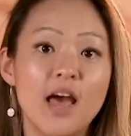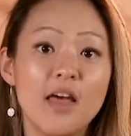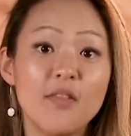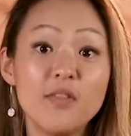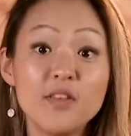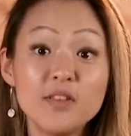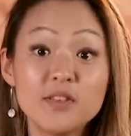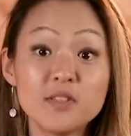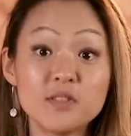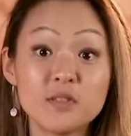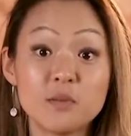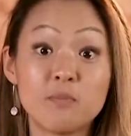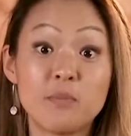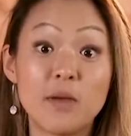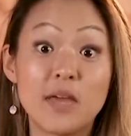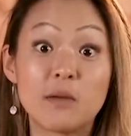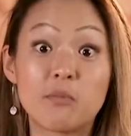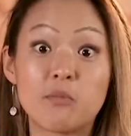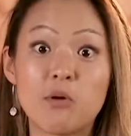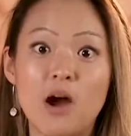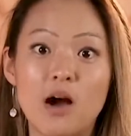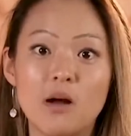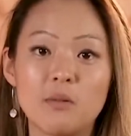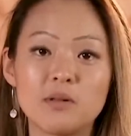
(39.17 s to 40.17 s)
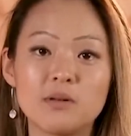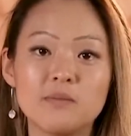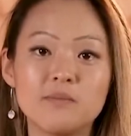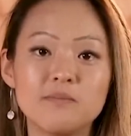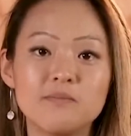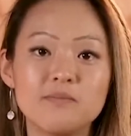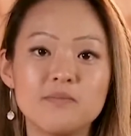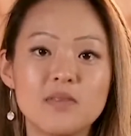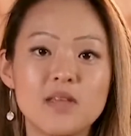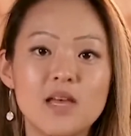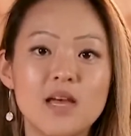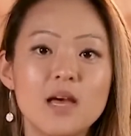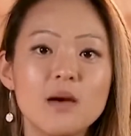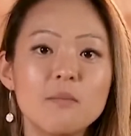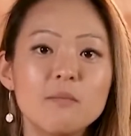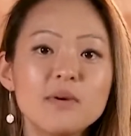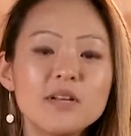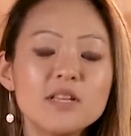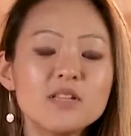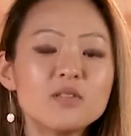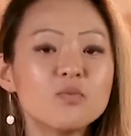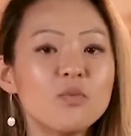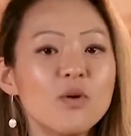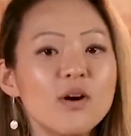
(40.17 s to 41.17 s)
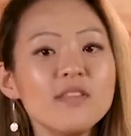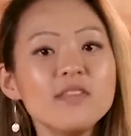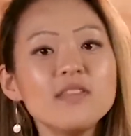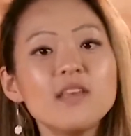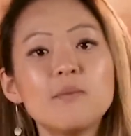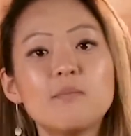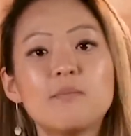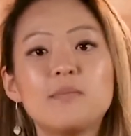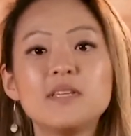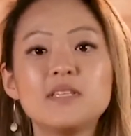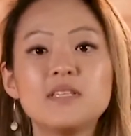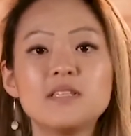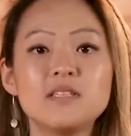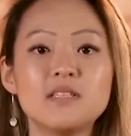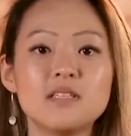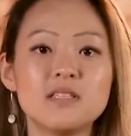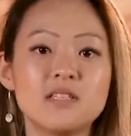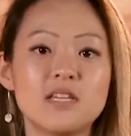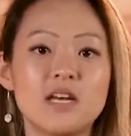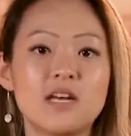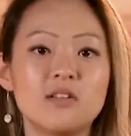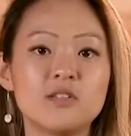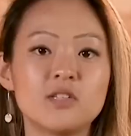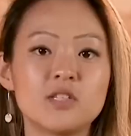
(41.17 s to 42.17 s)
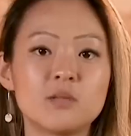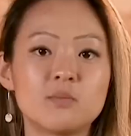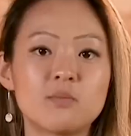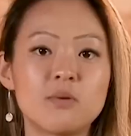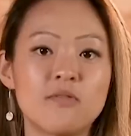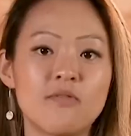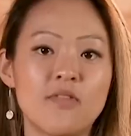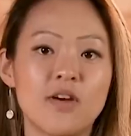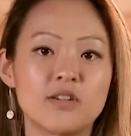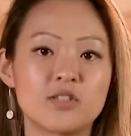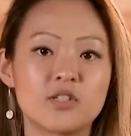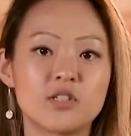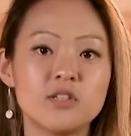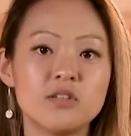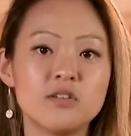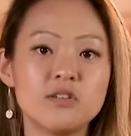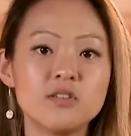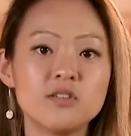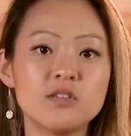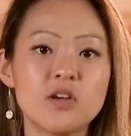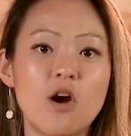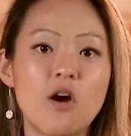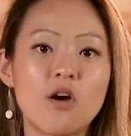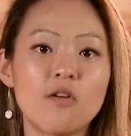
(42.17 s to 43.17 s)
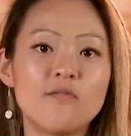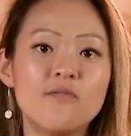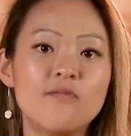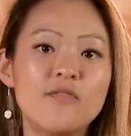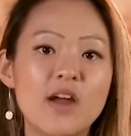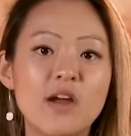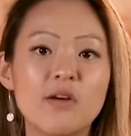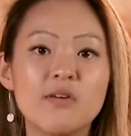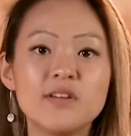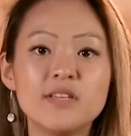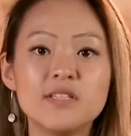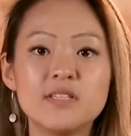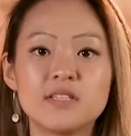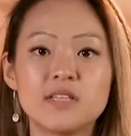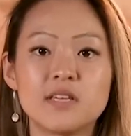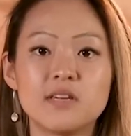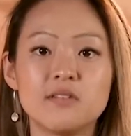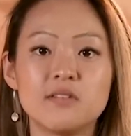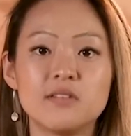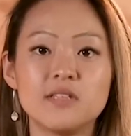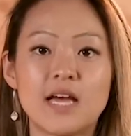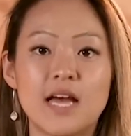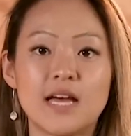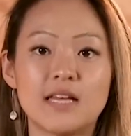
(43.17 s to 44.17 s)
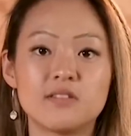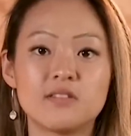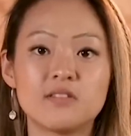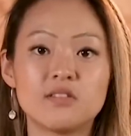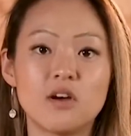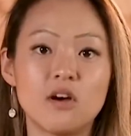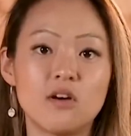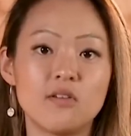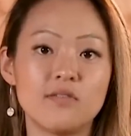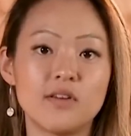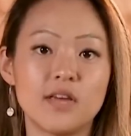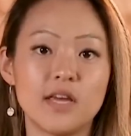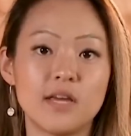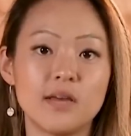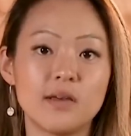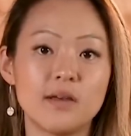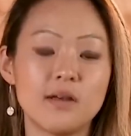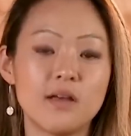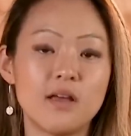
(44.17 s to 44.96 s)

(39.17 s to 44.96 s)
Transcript: This is a big problem, but it's one that business intelligence professionals are very skilled at solving.